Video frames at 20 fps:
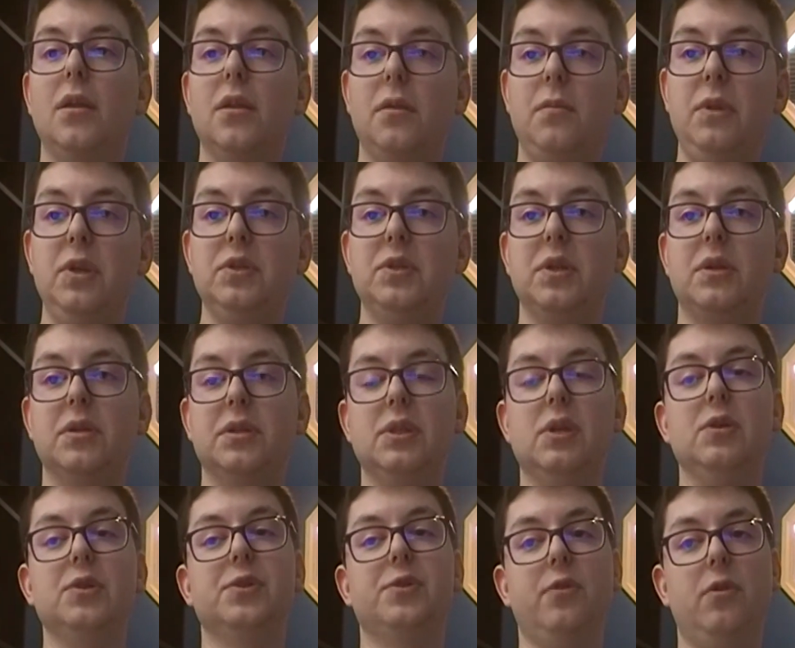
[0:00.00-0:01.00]
The music is
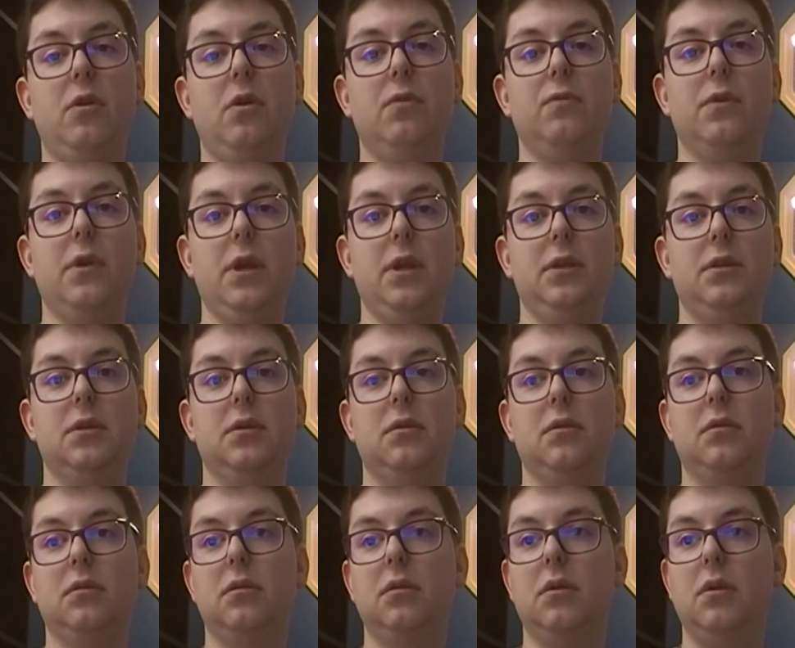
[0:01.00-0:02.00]
also all right.
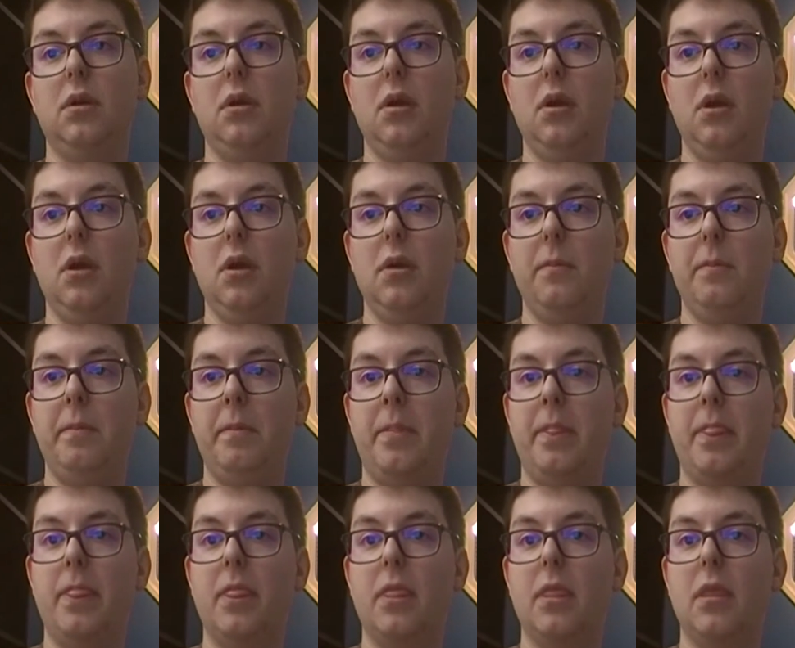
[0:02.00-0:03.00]
Um,
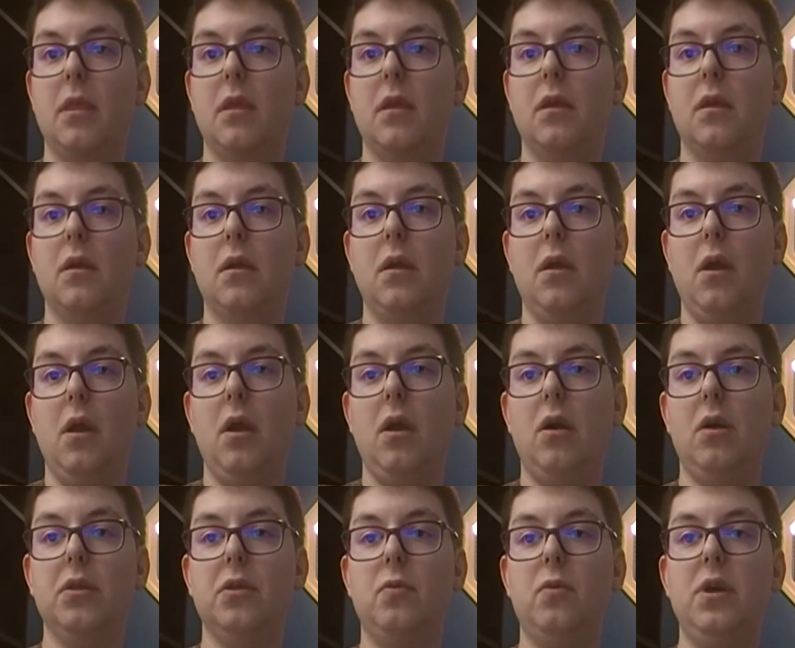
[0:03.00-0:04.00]

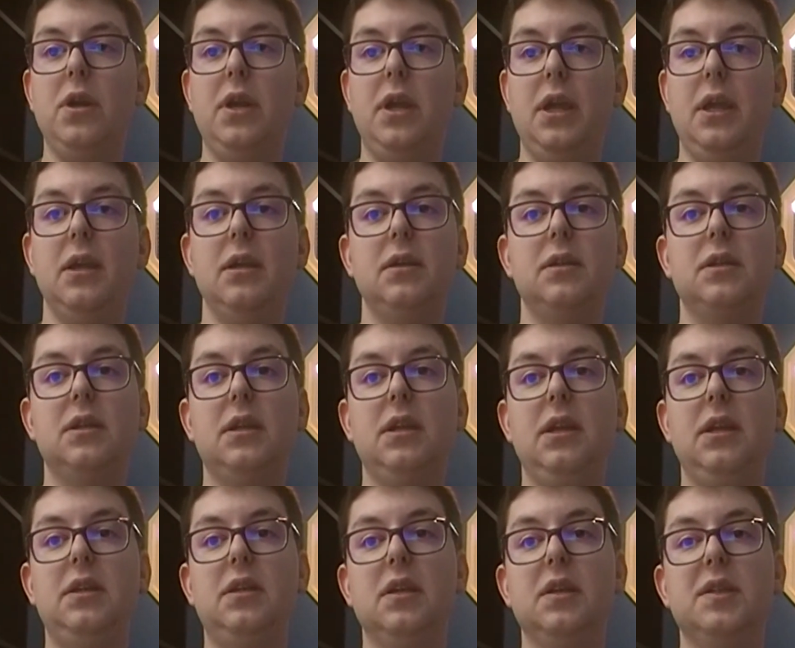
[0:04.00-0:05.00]
on the one hand,
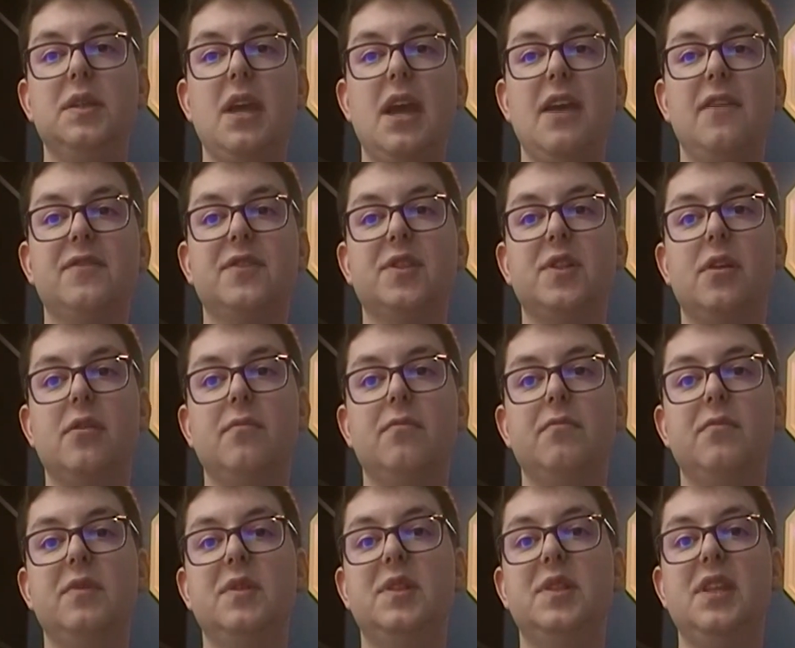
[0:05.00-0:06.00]
it does have
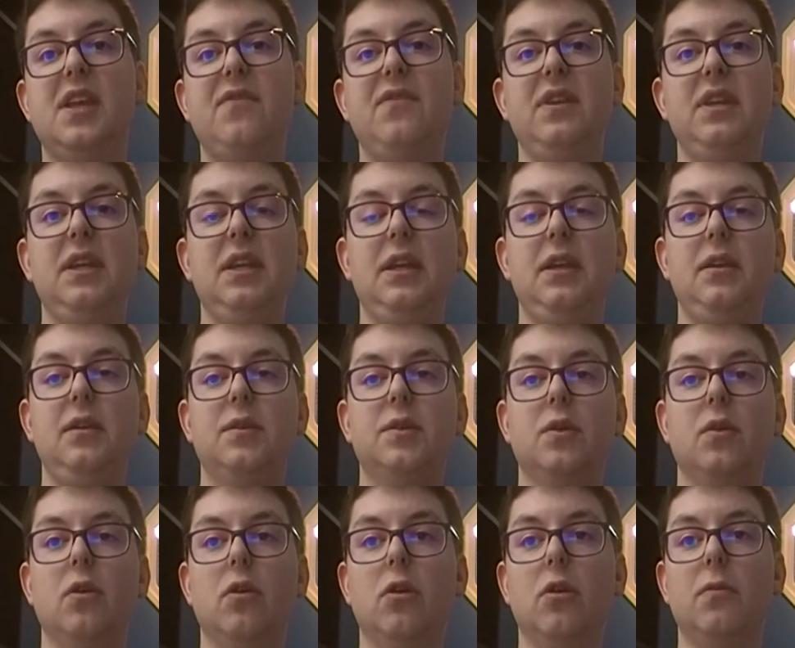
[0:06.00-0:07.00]
some
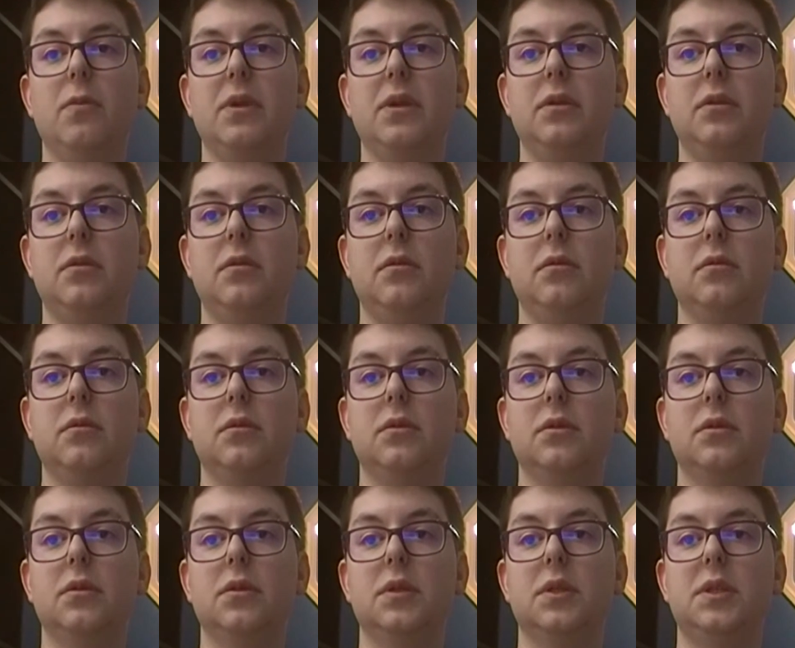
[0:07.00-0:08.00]
70s urban
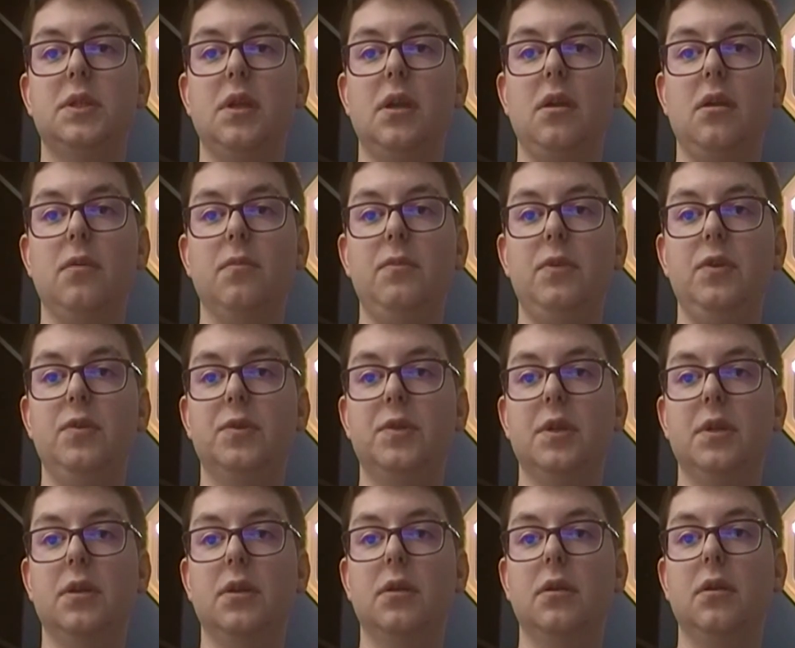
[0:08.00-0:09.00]
style
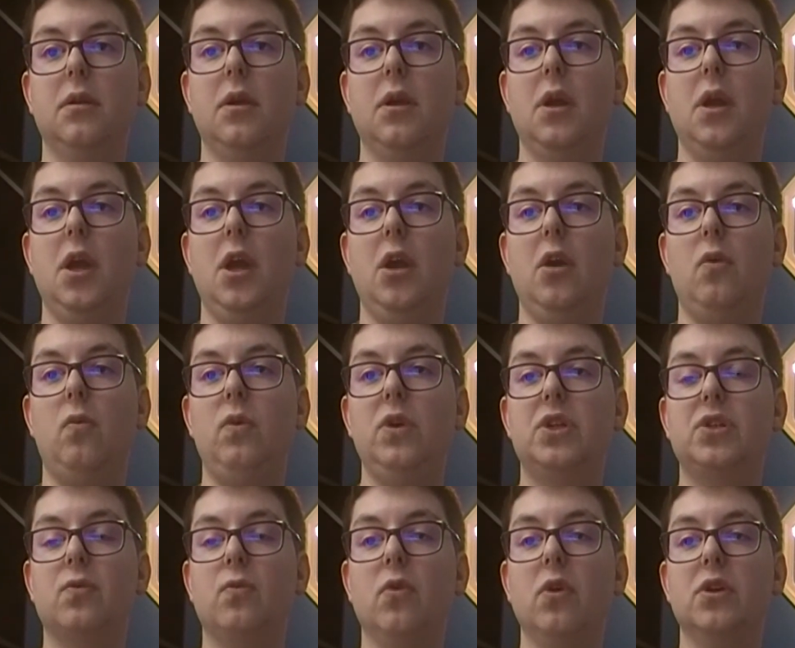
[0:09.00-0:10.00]
music,
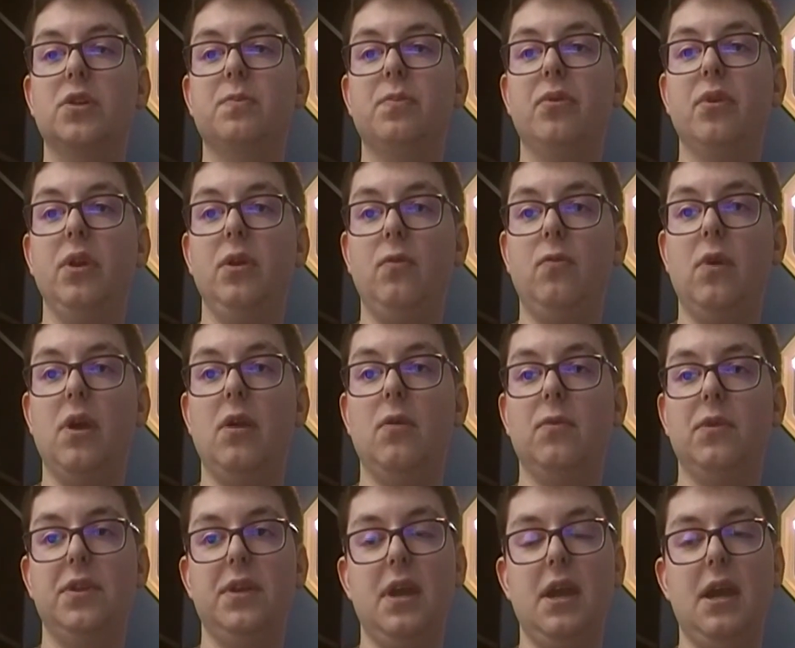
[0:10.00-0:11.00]
which works pretty well
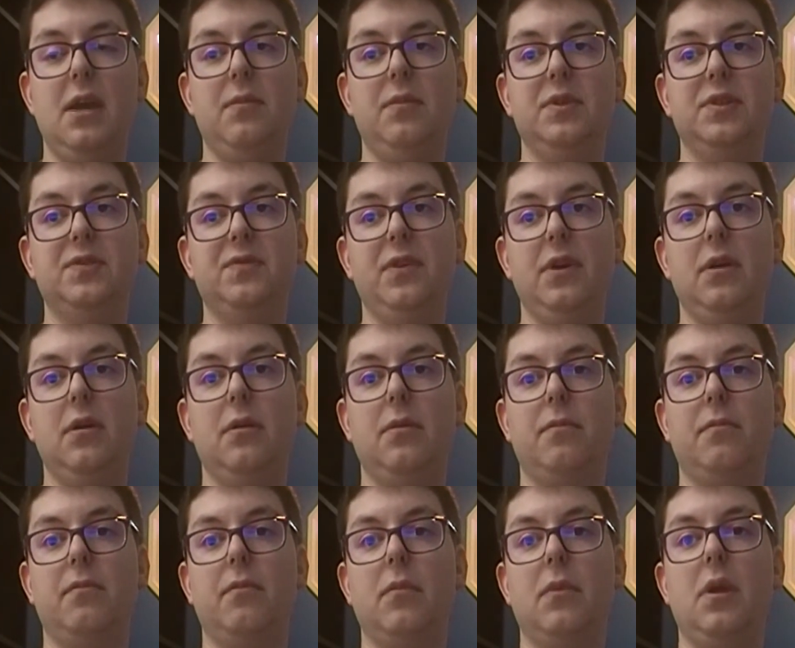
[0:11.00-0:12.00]
with the atmosphere.
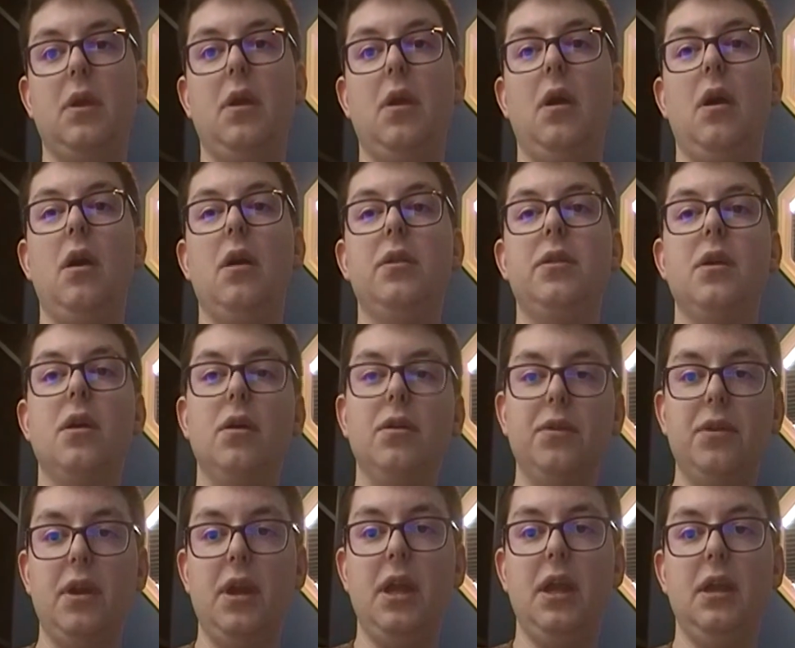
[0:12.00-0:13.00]
On the
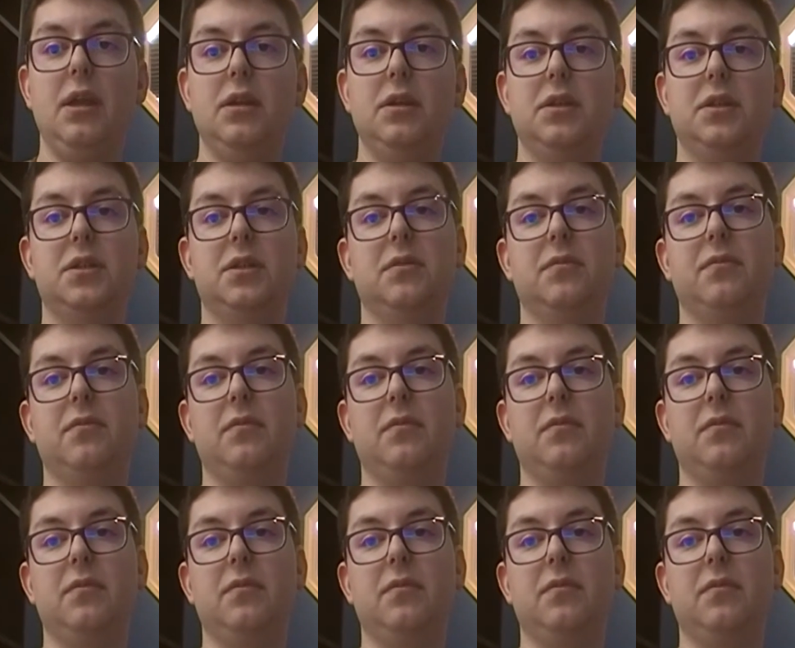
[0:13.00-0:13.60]
other hand,